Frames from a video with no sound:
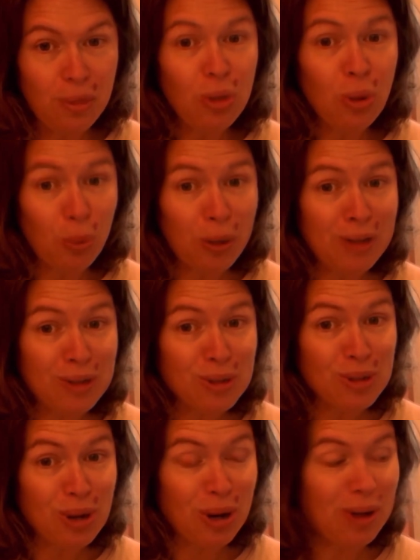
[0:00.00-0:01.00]
The wind
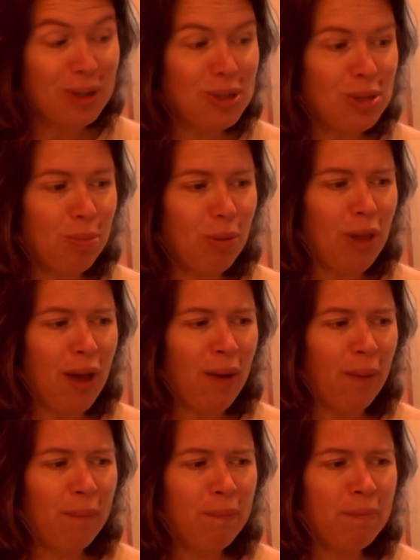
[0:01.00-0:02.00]
started to blow.
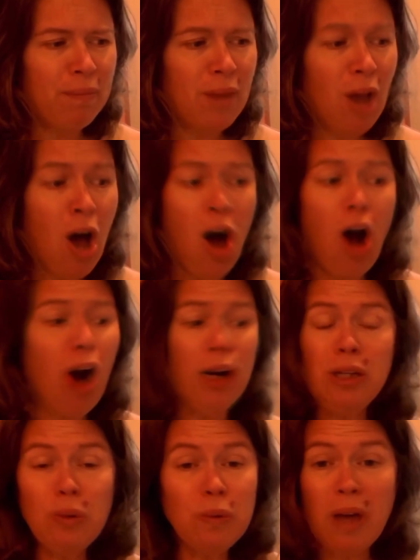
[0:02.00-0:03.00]
Are
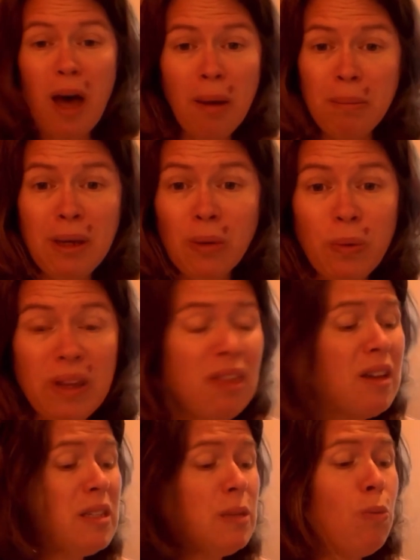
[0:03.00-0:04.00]
you coming with us,